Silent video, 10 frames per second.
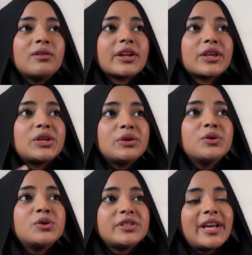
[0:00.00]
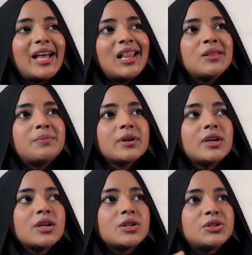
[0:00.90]
were a huge help
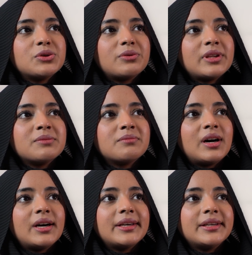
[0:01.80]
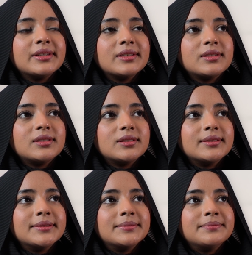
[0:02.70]
during my
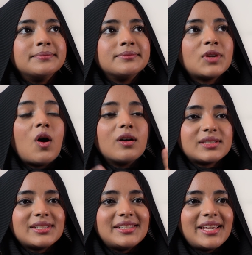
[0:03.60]
hostel